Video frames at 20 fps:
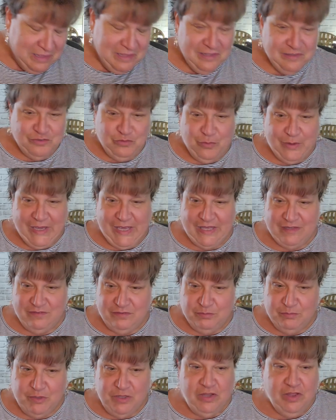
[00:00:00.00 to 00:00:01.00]
So, I got
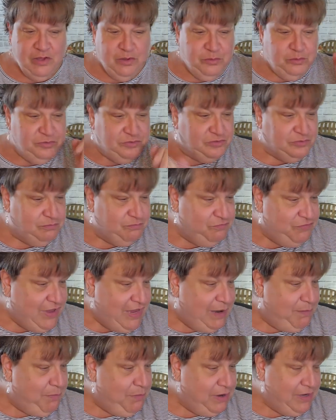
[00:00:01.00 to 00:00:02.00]
some clothes, some
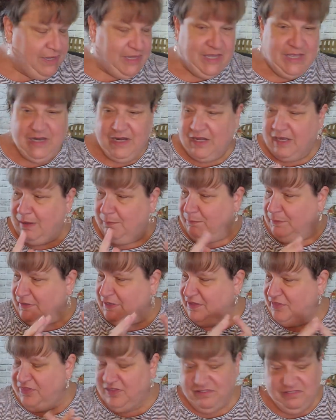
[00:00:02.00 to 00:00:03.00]
fabric, and a couple
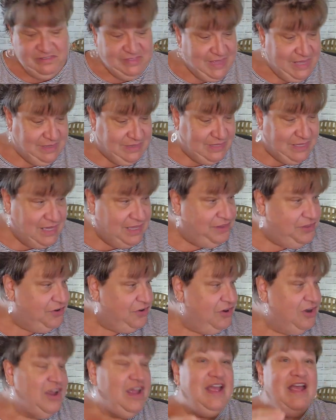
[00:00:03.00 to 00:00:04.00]
of this, that, and the
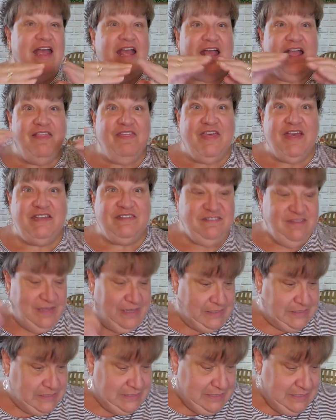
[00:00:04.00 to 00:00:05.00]
other, and that's
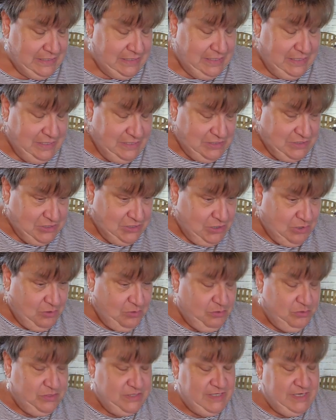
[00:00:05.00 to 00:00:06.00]
it. So,
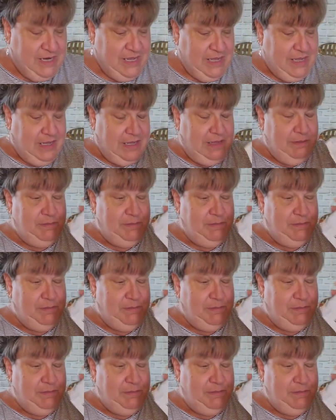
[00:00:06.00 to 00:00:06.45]
today, how